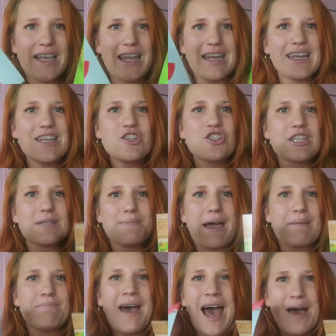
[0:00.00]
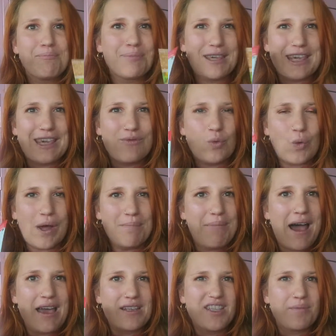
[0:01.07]
and it is just my pet peeve when I
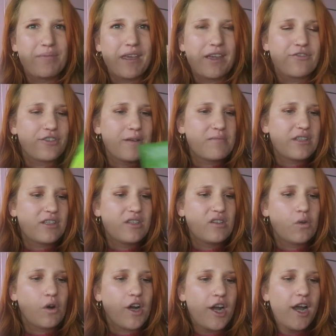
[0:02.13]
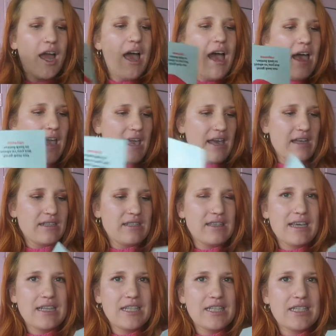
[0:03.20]
buy something from a store and
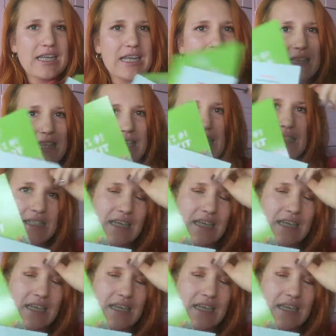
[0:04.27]
they sneak these